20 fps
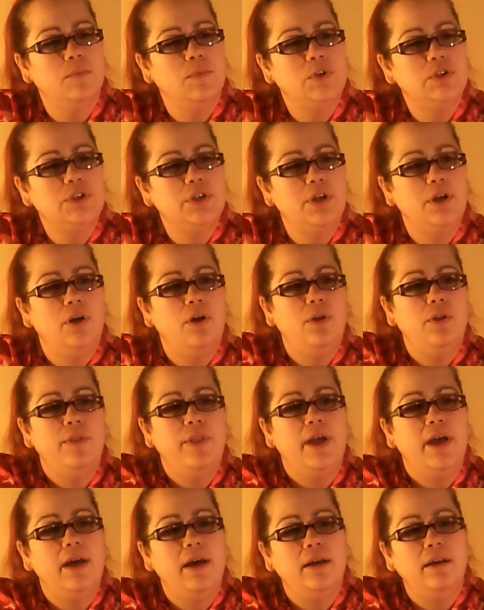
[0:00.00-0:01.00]
I'm going to hold
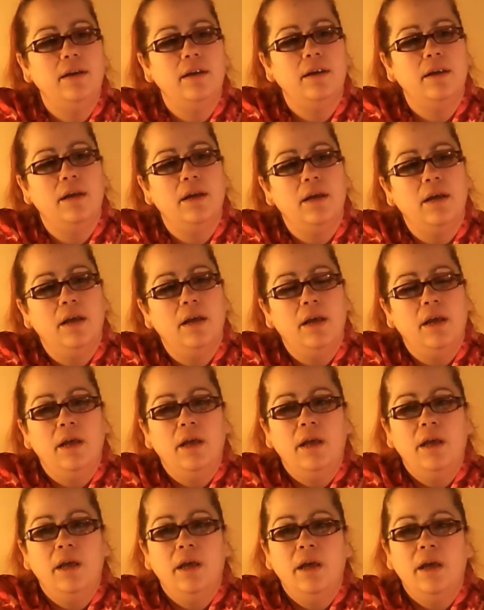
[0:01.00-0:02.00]
that.
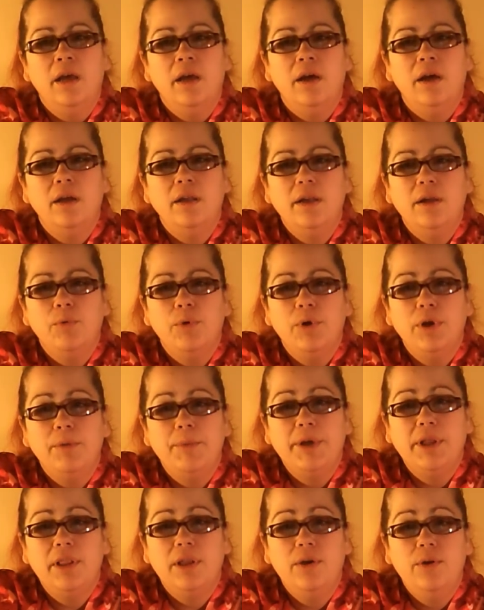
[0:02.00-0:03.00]
Now we're going
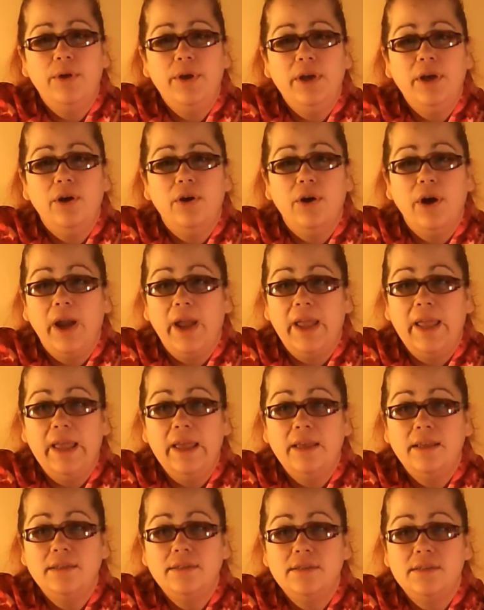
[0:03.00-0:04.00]
to be gluing her
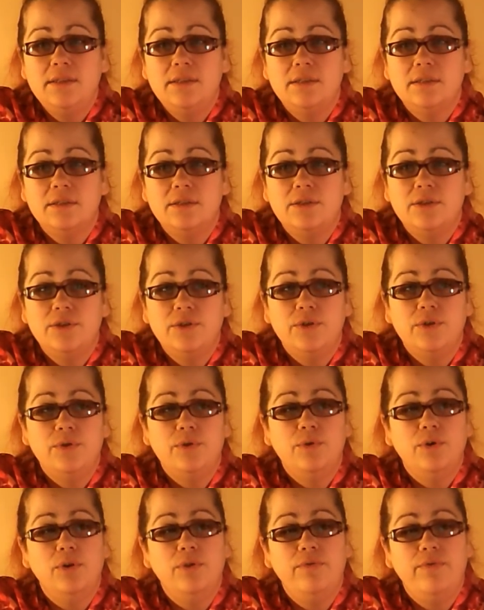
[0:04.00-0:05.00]
hands
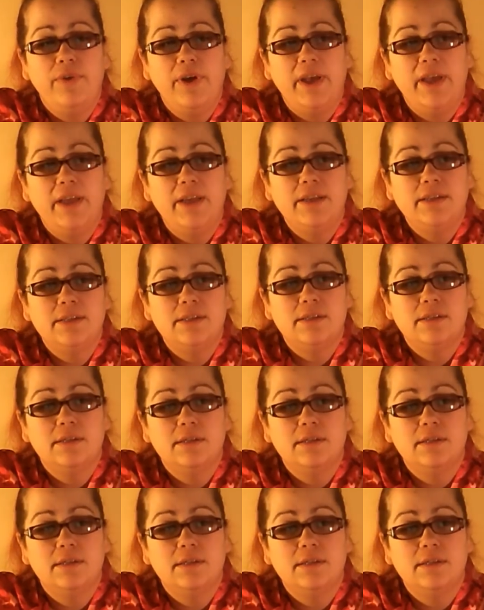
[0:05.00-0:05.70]
to her face.